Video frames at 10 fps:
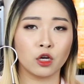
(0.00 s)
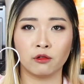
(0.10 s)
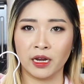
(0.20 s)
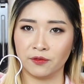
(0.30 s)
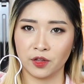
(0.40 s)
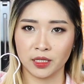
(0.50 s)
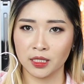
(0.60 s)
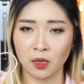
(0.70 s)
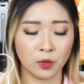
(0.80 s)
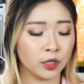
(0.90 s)
Great for the
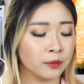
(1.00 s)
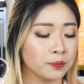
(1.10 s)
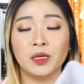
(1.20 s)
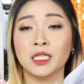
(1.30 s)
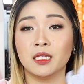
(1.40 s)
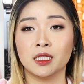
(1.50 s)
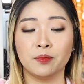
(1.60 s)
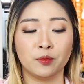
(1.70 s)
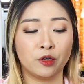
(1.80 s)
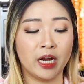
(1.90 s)
summer. Because of this
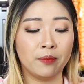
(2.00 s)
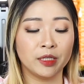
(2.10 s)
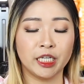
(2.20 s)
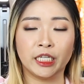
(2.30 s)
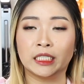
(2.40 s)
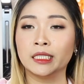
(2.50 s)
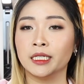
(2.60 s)
crepe material,